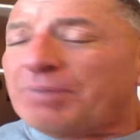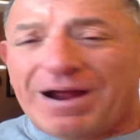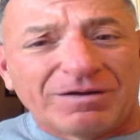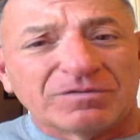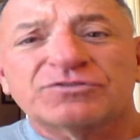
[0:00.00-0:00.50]

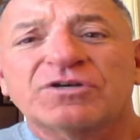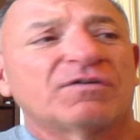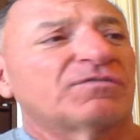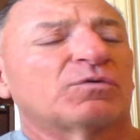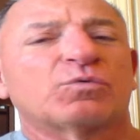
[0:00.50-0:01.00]
pounds
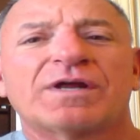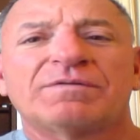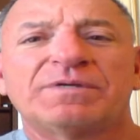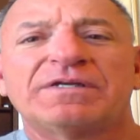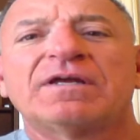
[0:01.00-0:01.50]
of
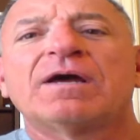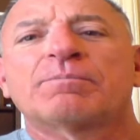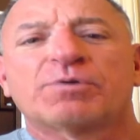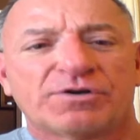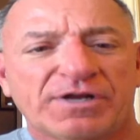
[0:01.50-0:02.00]
red meat
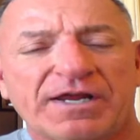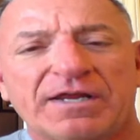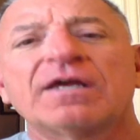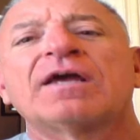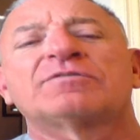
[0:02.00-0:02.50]
per
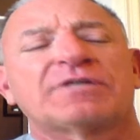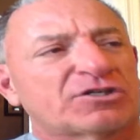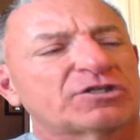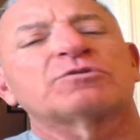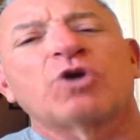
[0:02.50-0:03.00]
day.
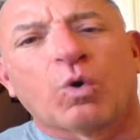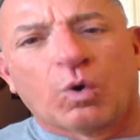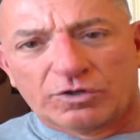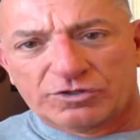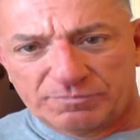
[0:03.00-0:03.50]
It was
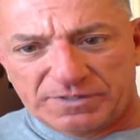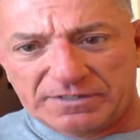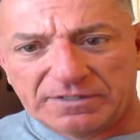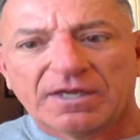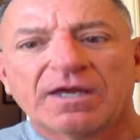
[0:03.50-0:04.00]
horse
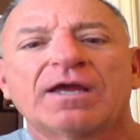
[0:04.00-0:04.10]
meat.